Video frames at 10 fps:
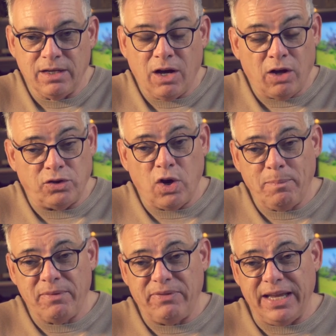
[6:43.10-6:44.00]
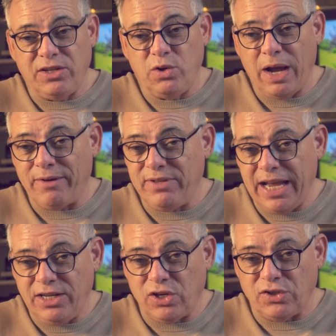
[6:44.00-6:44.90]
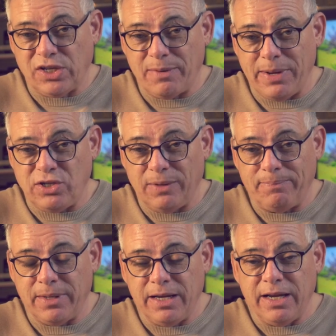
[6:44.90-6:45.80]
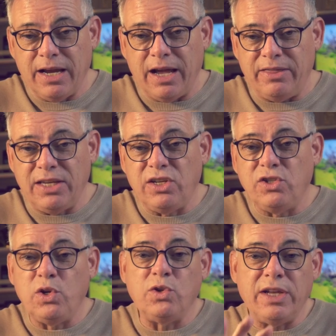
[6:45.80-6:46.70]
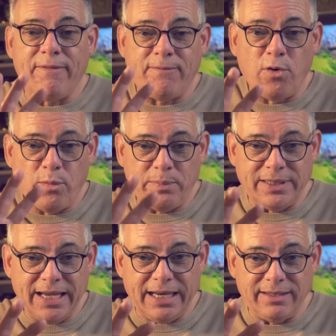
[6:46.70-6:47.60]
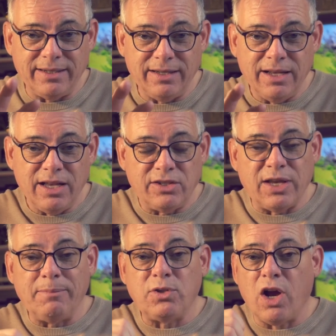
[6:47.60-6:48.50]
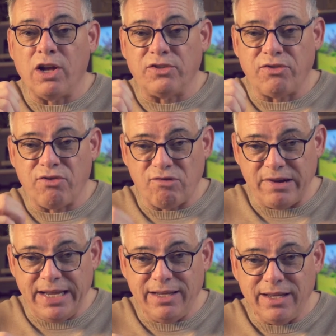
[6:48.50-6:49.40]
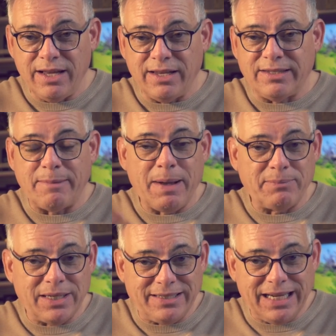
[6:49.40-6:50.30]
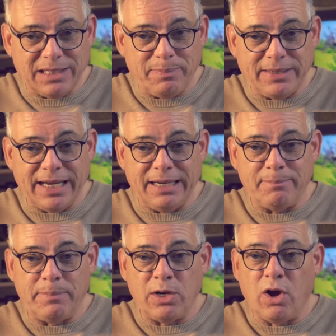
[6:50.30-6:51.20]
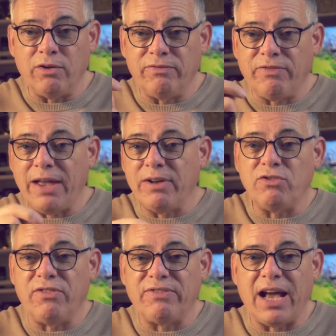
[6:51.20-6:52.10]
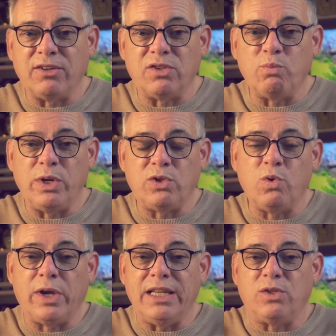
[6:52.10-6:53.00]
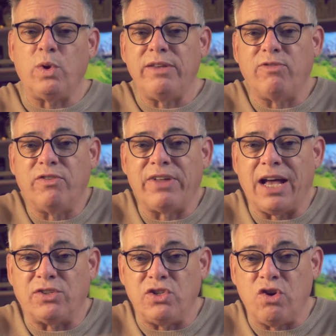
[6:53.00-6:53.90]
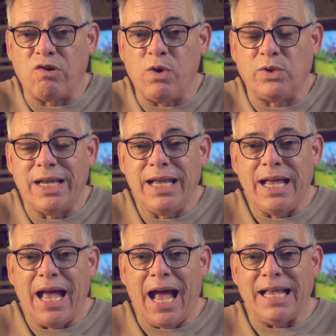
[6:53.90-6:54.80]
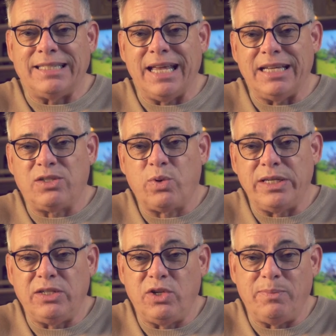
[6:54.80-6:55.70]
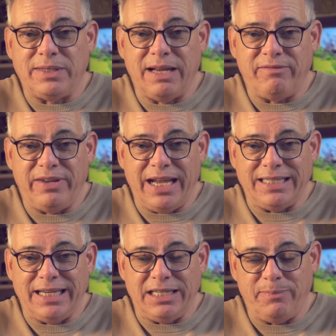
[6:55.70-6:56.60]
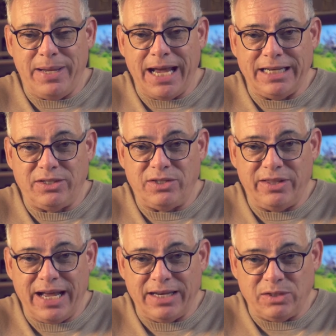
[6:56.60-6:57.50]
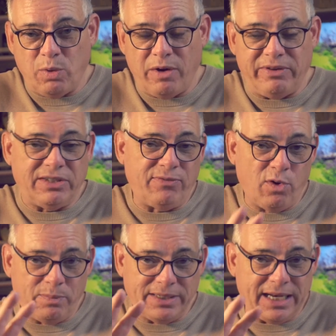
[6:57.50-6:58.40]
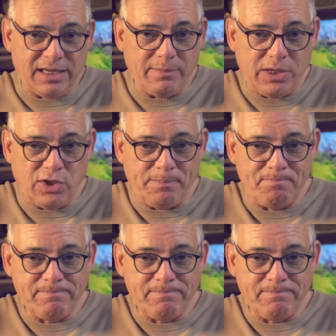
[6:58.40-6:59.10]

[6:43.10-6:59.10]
On top of this, you have the agent's commission. This is usually 4%. Some charge 3%, some up to 6%, but on 500,000 we're talking €24,000 as there's 22% VAT to be added to that as well if it's 4% commission.